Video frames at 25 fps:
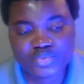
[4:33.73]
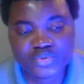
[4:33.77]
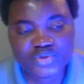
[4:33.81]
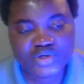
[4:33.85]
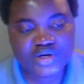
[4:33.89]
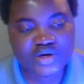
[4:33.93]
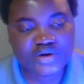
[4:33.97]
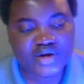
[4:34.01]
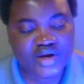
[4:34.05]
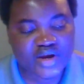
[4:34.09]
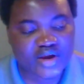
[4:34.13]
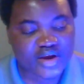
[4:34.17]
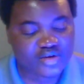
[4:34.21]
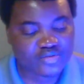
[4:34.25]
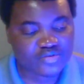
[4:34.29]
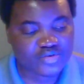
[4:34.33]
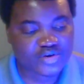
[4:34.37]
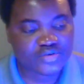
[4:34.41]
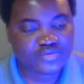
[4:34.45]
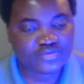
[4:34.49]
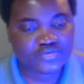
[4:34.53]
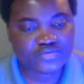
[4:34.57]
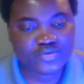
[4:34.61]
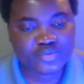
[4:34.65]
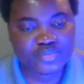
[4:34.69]
put down
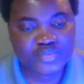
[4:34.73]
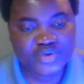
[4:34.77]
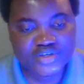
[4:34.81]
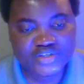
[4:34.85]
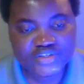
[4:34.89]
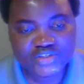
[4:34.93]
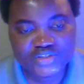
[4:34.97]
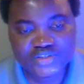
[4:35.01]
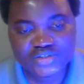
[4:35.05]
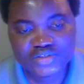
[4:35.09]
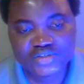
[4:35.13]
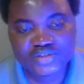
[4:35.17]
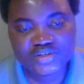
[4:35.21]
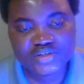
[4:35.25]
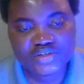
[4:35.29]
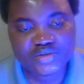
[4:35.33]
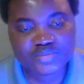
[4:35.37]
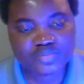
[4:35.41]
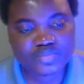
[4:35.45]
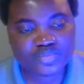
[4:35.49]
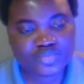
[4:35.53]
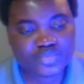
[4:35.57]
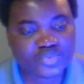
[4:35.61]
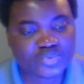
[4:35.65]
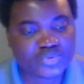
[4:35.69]
every information
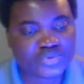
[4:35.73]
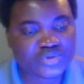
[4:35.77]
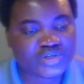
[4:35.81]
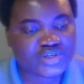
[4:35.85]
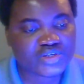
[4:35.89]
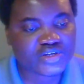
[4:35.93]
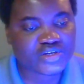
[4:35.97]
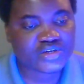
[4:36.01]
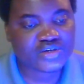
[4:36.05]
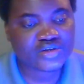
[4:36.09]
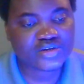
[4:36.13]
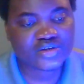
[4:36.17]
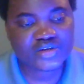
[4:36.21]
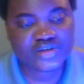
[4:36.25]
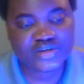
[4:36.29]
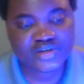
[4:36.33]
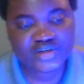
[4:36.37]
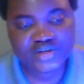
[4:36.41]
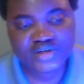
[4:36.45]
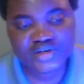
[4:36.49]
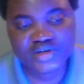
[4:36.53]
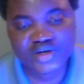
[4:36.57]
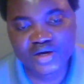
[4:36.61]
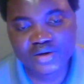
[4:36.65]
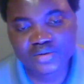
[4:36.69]
they put there, and
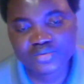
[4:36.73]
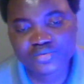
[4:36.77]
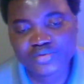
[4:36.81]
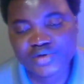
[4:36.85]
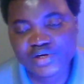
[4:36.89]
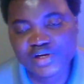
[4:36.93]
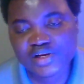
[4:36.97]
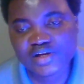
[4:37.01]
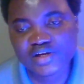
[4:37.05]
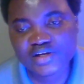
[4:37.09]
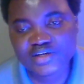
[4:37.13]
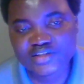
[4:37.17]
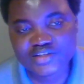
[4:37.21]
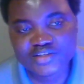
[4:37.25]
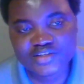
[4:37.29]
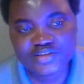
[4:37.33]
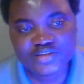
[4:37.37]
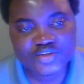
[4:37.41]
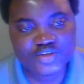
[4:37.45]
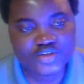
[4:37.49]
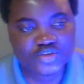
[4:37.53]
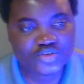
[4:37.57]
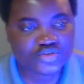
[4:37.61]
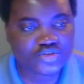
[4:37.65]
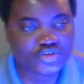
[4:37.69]
then I'll relate
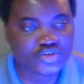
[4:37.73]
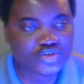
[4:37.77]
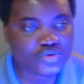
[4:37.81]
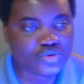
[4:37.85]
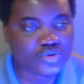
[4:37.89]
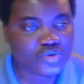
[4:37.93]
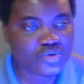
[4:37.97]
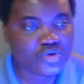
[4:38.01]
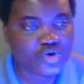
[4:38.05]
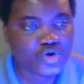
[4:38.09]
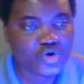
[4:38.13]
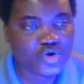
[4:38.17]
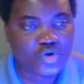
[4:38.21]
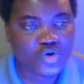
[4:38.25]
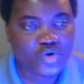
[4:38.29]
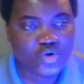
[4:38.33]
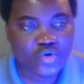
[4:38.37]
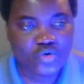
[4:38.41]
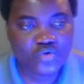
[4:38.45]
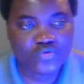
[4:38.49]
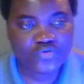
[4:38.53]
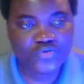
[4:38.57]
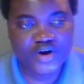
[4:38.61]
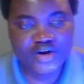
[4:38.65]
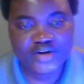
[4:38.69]
it to you
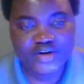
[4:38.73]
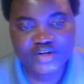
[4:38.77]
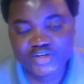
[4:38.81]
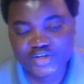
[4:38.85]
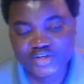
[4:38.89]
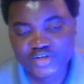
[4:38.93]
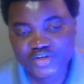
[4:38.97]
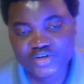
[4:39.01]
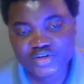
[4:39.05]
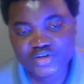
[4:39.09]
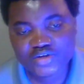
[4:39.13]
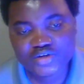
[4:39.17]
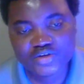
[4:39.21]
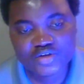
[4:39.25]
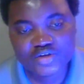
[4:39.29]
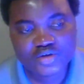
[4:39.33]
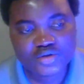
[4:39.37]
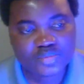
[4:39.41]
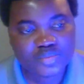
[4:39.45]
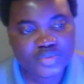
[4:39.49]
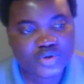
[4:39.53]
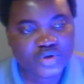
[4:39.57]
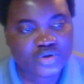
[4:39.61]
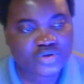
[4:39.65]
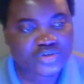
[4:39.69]
over here.
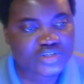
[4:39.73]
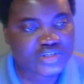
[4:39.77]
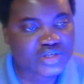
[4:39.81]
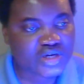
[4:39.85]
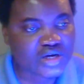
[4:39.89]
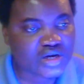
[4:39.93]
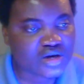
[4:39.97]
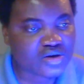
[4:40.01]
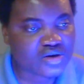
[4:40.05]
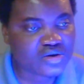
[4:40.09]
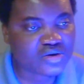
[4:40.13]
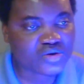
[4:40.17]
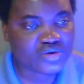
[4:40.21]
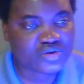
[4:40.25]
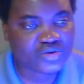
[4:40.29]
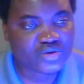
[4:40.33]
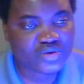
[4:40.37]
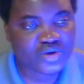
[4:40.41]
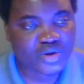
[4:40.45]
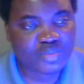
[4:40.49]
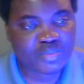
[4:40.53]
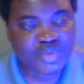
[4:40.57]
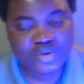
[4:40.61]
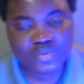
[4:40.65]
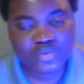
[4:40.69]
Because now
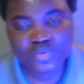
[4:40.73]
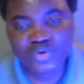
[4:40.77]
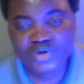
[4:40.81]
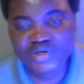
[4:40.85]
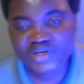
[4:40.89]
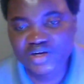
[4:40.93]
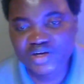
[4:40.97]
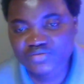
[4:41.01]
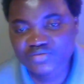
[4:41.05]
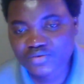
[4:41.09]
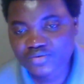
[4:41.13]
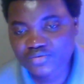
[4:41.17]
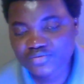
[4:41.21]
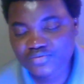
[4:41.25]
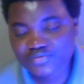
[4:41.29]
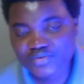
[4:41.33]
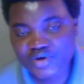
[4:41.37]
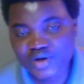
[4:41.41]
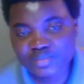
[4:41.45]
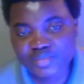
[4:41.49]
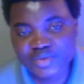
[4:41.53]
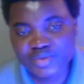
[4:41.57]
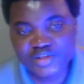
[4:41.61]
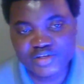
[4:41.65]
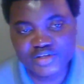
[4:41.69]
you are my wonderful
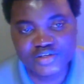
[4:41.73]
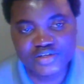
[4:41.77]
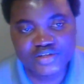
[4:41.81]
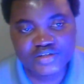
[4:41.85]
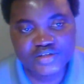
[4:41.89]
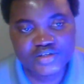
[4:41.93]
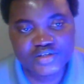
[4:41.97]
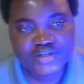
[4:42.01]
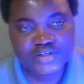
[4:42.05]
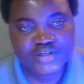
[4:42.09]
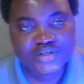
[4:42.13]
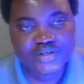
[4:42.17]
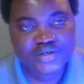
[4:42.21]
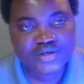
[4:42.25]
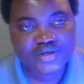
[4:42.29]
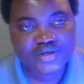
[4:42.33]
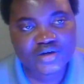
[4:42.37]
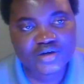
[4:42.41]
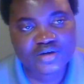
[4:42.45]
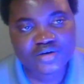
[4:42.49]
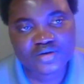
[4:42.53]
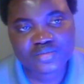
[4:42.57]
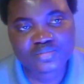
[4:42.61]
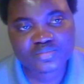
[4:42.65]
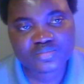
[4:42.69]
family.
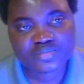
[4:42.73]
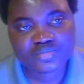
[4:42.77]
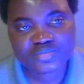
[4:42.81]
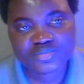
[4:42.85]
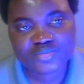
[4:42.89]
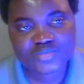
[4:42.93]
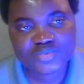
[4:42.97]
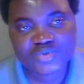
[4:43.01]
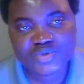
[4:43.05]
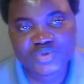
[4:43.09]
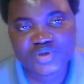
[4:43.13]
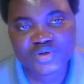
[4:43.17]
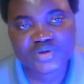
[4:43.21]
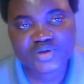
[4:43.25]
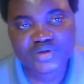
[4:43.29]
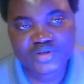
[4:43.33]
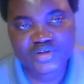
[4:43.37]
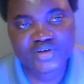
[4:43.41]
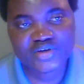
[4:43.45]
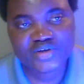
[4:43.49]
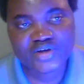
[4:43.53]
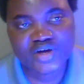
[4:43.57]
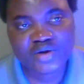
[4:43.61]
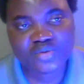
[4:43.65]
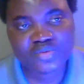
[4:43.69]

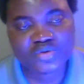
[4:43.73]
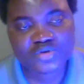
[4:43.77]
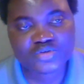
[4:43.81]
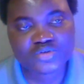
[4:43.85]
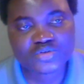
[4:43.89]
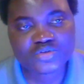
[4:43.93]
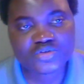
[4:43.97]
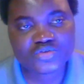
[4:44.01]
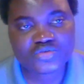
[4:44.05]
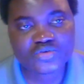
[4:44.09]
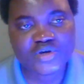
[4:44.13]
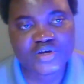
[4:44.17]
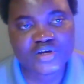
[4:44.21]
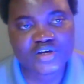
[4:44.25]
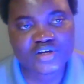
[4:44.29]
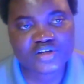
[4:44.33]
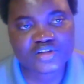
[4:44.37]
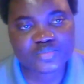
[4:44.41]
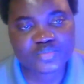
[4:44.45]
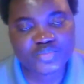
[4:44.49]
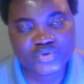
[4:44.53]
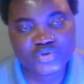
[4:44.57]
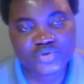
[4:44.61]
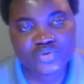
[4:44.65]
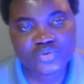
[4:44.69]
I want to
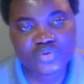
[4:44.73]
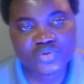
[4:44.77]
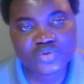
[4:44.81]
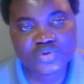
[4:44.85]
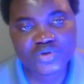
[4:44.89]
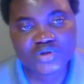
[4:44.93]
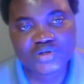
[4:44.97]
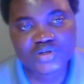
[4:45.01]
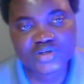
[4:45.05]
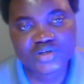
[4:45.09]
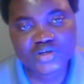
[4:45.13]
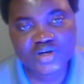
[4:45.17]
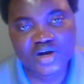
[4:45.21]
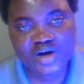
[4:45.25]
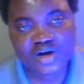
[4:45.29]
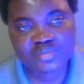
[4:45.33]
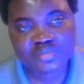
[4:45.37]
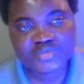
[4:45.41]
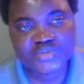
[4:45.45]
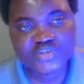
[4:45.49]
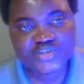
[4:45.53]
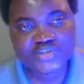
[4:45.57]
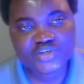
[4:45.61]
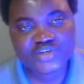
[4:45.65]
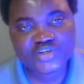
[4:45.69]
help you
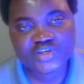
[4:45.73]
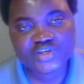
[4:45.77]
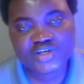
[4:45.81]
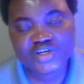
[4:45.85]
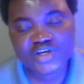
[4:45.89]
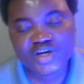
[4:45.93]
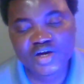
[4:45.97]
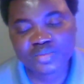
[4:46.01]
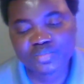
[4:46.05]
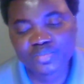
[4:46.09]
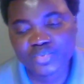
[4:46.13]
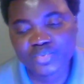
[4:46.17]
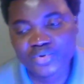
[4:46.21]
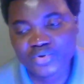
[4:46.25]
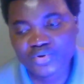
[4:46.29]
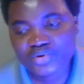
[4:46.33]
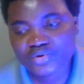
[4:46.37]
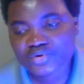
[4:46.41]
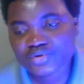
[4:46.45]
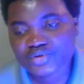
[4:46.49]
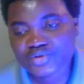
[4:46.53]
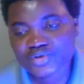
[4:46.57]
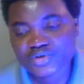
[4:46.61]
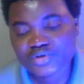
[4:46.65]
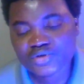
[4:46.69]
come study
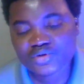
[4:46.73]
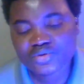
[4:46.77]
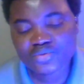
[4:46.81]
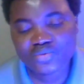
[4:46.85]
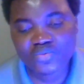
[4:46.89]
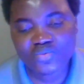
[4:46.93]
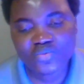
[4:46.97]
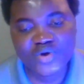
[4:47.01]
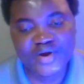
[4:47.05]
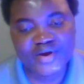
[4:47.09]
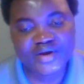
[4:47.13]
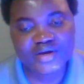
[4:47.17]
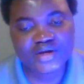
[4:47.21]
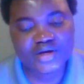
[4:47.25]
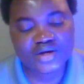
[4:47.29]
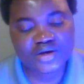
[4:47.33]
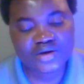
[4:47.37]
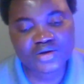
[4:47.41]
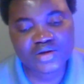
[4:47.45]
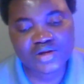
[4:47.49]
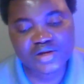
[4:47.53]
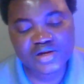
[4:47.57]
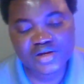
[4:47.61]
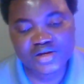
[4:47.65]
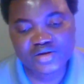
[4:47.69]
abroad, work
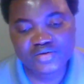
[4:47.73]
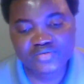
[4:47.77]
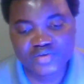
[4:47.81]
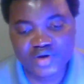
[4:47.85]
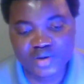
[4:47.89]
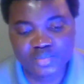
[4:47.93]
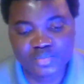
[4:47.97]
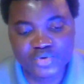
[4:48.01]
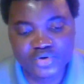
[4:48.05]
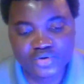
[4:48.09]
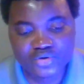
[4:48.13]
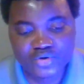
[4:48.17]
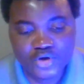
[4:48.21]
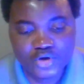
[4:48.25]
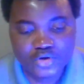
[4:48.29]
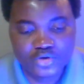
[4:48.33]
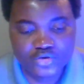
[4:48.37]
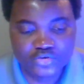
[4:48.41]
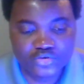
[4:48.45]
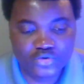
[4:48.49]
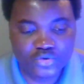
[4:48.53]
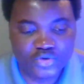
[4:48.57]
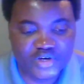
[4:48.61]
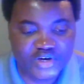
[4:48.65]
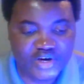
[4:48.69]
or live abroad.
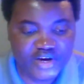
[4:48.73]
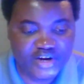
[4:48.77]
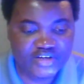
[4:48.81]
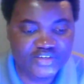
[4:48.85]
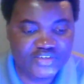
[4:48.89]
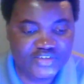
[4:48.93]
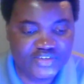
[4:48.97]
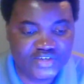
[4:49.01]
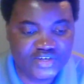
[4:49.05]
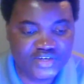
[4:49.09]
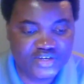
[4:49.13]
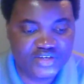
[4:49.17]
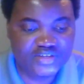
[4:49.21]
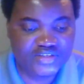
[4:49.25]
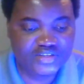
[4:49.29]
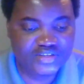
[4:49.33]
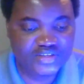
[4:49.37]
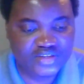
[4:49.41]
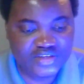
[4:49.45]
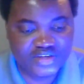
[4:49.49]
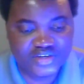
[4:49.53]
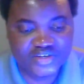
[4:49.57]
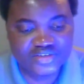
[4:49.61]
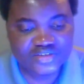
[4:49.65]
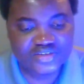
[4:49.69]
So nurses,
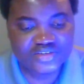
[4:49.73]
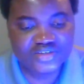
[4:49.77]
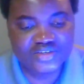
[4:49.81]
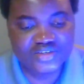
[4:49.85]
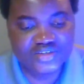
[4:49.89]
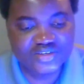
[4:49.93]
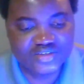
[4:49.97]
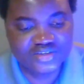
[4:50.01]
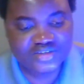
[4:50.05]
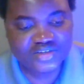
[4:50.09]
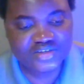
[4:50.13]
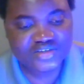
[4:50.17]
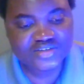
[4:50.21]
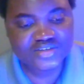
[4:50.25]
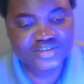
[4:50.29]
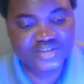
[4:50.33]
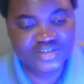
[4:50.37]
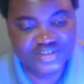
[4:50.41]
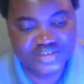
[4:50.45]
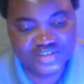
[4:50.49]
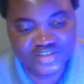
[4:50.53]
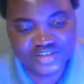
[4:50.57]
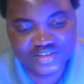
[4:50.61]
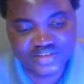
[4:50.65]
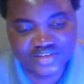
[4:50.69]
this
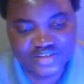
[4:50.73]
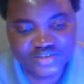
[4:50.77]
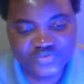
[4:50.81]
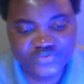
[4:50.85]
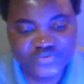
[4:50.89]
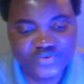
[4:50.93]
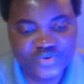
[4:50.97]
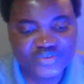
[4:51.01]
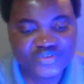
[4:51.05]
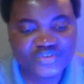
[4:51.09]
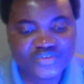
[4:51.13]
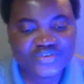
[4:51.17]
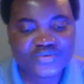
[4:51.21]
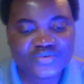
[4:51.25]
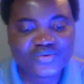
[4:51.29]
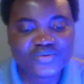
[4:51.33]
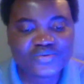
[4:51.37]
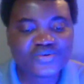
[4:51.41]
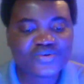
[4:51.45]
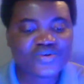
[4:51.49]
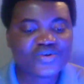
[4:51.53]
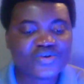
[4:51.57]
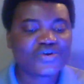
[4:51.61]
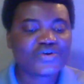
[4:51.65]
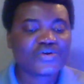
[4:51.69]
is for
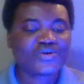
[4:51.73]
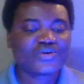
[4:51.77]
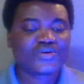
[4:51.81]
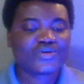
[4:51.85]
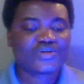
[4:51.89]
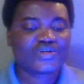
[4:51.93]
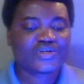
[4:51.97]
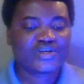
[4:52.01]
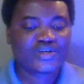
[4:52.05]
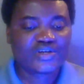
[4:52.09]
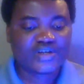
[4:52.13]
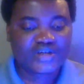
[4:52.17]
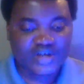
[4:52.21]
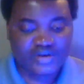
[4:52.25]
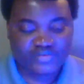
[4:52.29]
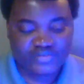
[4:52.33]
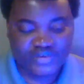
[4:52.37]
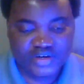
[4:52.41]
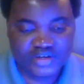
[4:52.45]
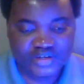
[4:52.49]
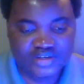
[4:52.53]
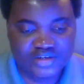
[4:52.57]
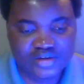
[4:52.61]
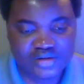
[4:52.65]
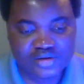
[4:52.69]
you. Yeah, I've
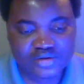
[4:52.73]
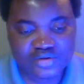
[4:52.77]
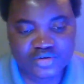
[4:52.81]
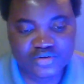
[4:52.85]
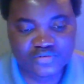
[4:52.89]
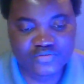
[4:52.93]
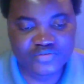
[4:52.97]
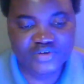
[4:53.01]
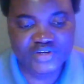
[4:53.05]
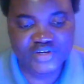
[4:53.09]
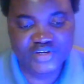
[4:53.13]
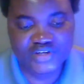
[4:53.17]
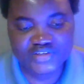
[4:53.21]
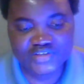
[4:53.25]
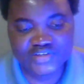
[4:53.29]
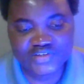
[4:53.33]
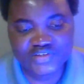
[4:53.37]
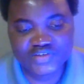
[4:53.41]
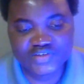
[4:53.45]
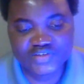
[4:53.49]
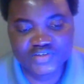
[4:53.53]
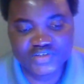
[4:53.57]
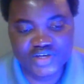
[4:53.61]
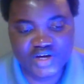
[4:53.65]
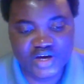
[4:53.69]
had a lot of
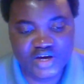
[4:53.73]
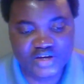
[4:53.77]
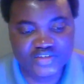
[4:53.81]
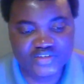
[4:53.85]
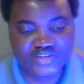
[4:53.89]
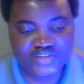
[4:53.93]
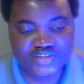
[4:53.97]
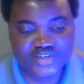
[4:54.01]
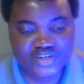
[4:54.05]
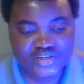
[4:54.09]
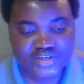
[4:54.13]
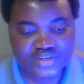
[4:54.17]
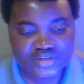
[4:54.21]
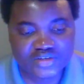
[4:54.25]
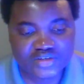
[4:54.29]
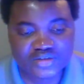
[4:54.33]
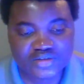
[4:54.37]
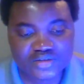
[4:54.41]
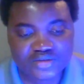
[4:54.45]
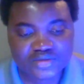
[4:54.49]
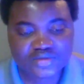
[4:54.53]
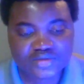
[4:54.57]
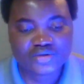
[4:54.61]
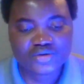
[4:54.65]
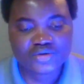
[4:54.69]
nurses
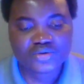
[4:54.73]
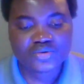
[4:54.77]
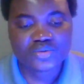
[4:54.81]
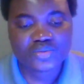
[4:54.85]
asking